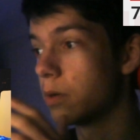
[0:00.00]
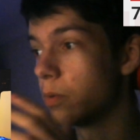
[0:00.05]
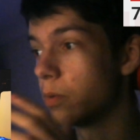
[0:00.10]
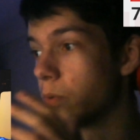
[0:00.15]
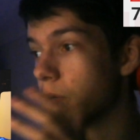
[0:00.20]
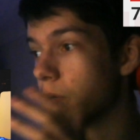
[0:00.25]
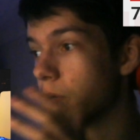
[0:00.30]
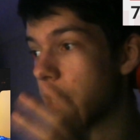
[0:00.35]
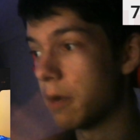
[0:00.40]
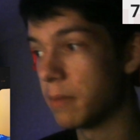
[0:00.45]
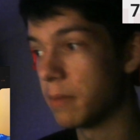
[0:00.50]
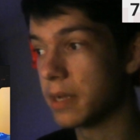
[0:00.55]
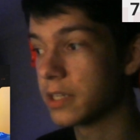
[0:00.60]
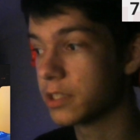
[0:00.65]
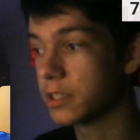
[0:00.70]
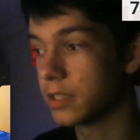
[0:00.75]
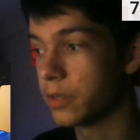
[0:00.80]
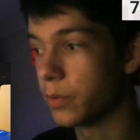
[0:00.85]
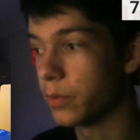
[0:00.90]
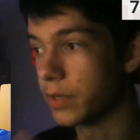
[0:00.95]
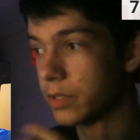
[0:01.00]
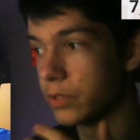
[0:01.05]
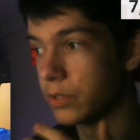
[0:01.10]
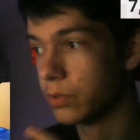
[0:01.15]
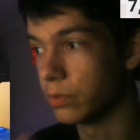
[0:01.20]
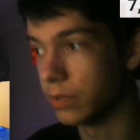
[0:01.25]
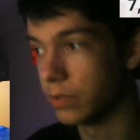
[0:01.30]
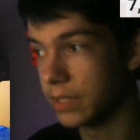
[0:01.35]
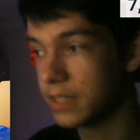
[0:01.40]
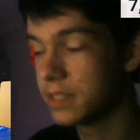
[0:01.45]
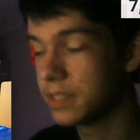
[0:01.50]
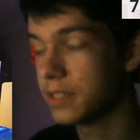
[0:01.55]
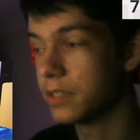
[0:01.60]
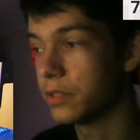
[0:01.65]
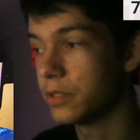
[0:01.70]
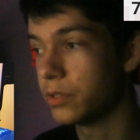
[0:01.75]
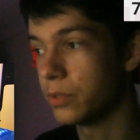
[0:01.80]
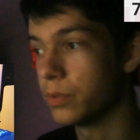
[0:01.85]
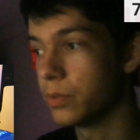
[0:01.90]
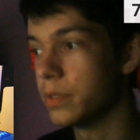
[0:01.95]
or I'm actually going to listen
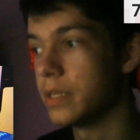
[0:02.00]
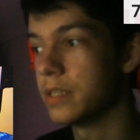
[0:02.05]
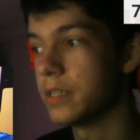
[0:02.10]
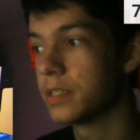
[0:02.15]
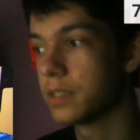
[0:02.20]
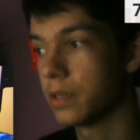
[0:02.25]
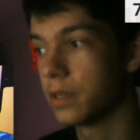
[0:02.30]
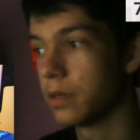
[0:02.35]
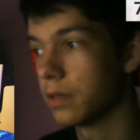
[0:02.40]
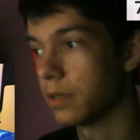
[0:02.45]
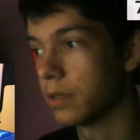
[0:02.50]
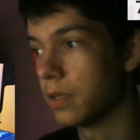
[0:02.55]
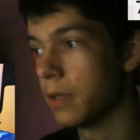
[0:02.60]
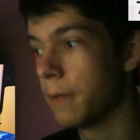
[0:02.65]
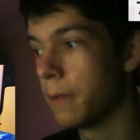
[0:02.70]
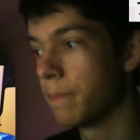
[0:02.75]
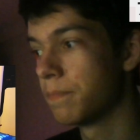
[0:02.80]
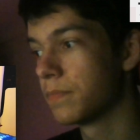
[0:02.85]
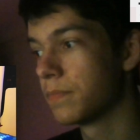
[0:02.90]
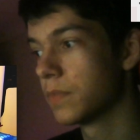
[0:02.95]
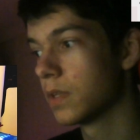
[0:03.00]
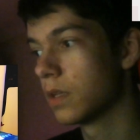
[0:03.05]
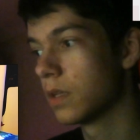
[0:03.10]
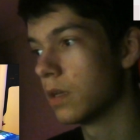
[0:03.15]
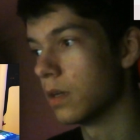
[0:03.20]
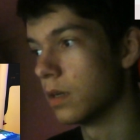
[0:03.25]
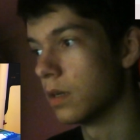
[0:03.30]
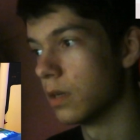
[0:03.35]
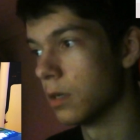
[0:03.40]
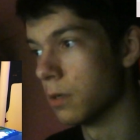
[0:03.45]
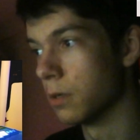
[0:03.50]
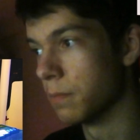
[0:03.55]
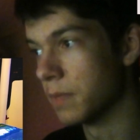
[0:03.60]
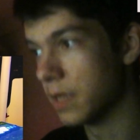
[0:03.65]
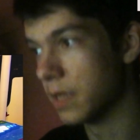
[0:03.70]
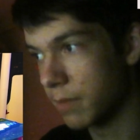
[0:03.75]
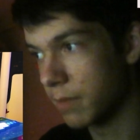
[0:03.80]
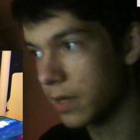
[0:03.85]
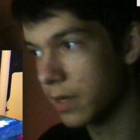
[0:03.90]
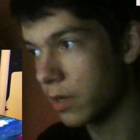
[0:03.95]
to the song
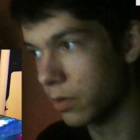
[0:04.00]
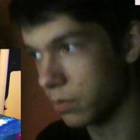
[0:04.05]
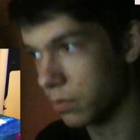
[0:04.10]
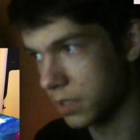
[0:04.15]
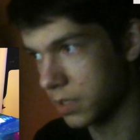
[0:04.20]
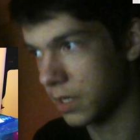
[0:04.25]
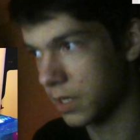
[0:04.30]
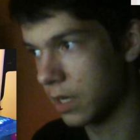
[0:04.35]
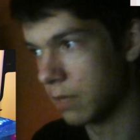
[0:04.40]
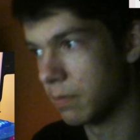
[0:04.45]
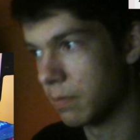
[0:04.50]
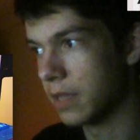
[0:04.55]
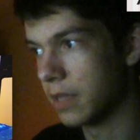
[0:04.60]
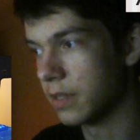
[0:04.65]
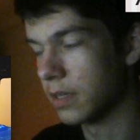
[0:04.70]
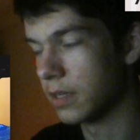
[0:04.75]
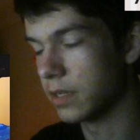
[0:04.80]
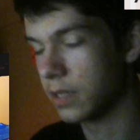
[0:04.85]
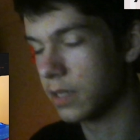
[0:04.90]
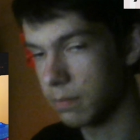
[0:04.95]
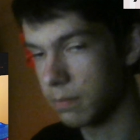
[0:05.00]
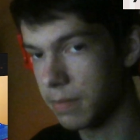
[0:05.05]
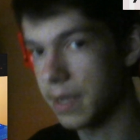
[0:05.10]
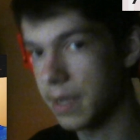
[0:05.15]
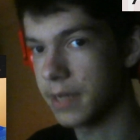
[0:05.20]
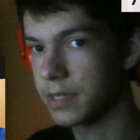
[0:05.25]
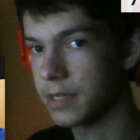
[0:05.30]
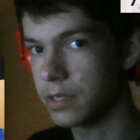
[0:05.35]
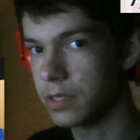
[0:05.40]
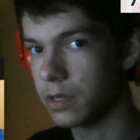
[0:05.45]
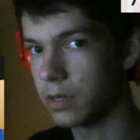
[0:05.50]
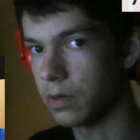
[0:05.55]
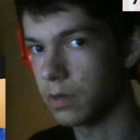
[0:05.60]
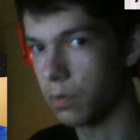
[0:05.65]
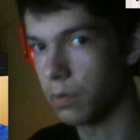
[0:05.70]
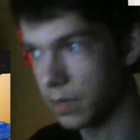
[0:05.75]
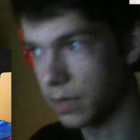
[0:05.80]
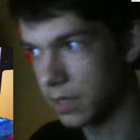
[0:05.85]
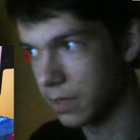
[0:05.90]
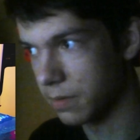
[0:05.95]
in my own time and then come back to
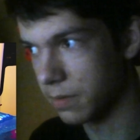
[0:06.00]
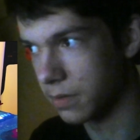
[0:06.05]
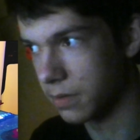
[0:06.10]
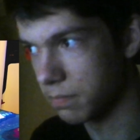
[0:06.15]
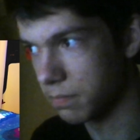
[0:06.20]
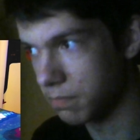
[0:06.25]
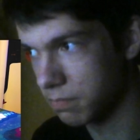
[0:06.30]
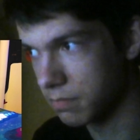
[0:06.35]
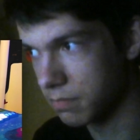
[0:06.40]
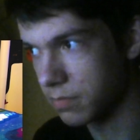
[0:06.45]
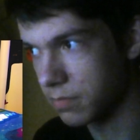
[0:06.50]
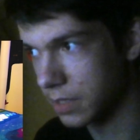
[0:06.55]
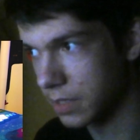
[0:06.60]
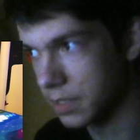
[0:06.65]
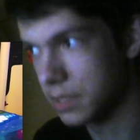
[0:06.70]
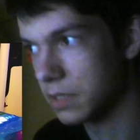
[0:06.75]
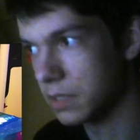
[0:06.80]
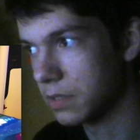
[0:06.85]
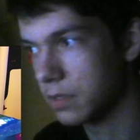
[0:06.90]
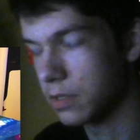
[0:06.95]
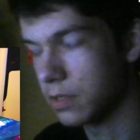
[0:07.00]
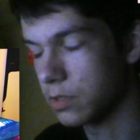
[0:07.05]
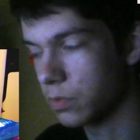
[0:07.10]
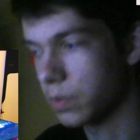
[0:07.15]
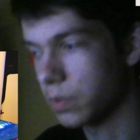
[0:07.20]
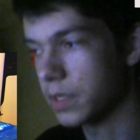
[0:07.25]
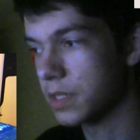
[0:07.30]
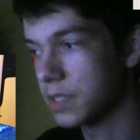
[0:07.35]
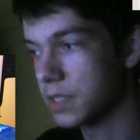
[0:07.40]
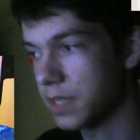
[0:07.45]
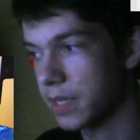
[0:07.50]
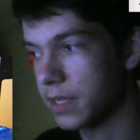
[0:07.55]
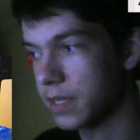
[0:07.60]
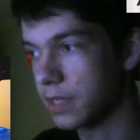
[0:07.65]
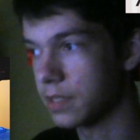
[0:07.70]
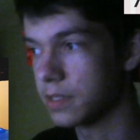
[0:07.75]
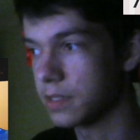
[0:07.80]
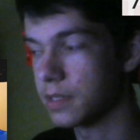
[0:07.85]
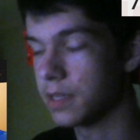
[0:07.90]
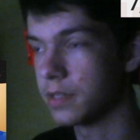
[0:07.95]
y'all when I listen to the 20
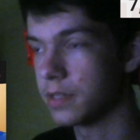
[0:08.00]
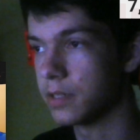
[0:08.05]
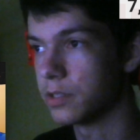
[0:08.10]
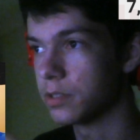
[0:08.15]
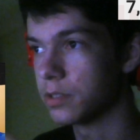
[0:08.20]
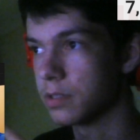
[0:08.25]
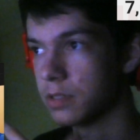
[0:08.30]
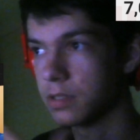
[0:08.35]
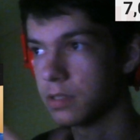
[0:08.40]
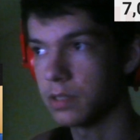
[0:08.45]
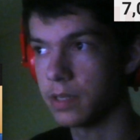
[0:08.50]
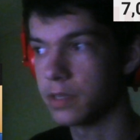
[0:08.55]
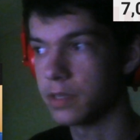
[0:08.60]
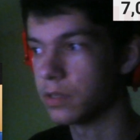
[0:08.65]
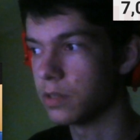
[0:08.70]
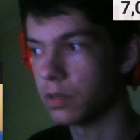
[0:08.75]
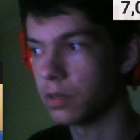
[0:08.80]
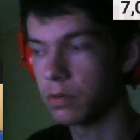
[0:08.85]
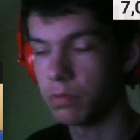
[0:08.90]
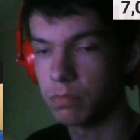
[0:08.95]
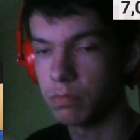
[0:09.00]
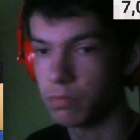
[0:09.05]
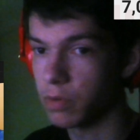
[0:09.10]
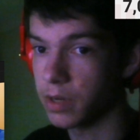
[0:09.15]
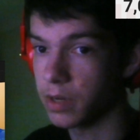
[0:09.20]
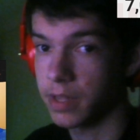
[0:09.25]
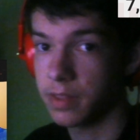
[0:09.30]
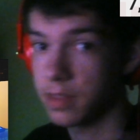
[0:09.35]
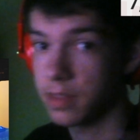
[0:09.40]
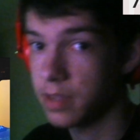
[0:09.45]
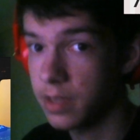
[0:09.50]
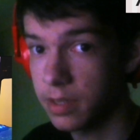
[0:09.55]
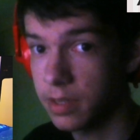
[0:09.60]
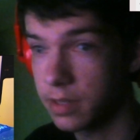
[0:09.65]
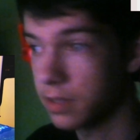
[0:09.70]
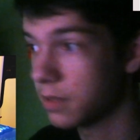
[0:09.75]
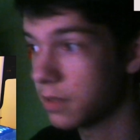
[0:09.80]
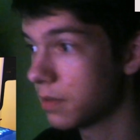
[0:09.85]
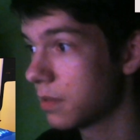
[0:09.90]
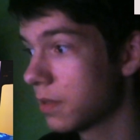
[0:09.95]
seconds and then just let you know what I
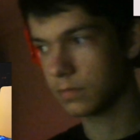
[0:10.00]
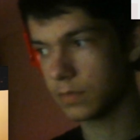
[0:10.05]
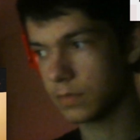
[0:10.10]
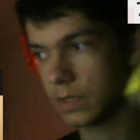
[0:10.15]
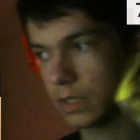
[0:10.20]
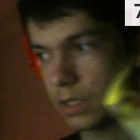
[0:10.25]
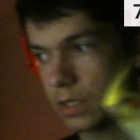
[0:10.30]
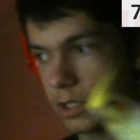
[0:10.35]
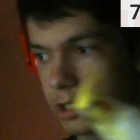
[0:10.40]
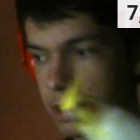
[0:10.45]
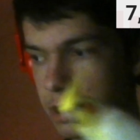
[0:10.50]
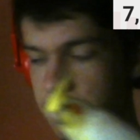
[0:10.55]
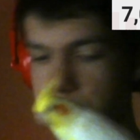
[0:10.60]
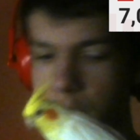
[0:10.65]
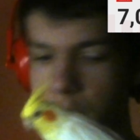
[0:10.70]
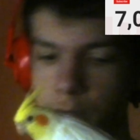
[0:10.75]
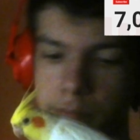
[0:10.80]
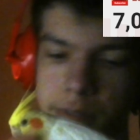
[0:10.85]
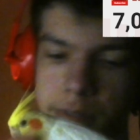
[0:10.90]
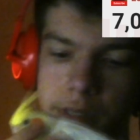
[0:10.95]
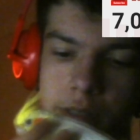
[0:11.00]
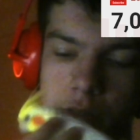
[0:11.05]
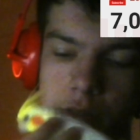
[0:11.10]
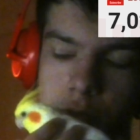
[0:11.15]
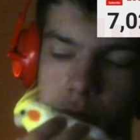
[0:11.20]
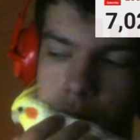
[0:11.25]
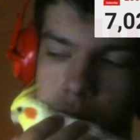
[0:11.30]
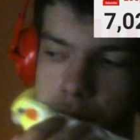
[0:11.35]
think. Jimmy, you're being a little